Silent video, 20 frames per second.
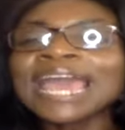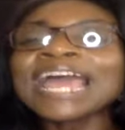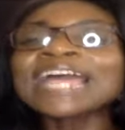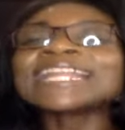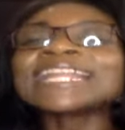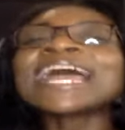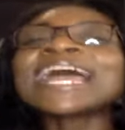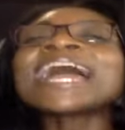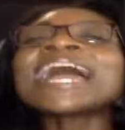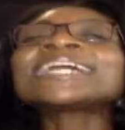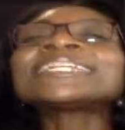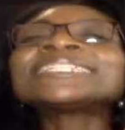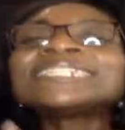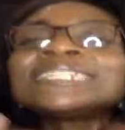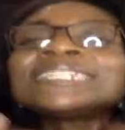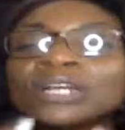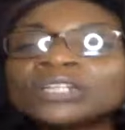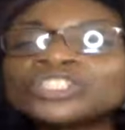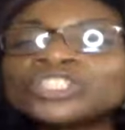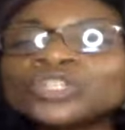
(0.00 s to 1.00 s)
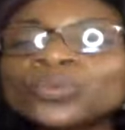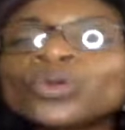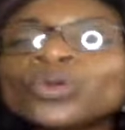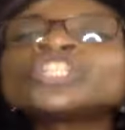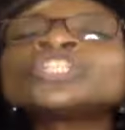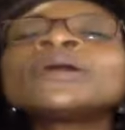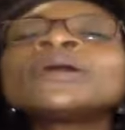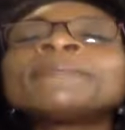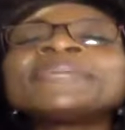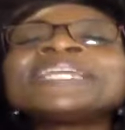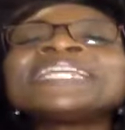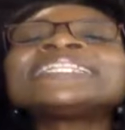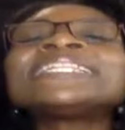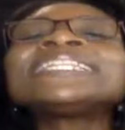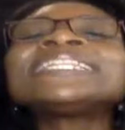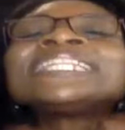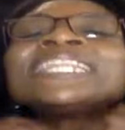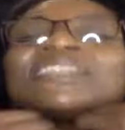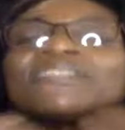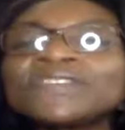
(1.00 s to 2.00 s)
and acting out your word. I mean,
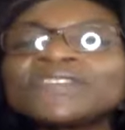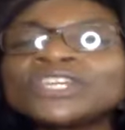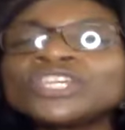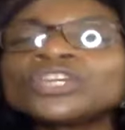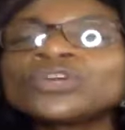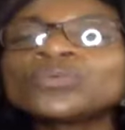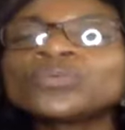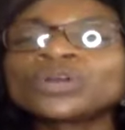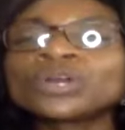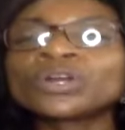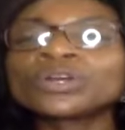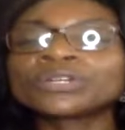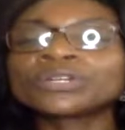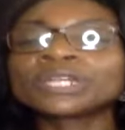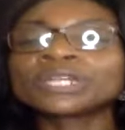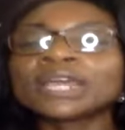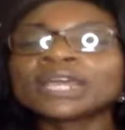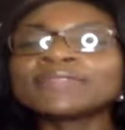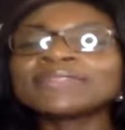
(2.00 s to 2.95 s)
living your word,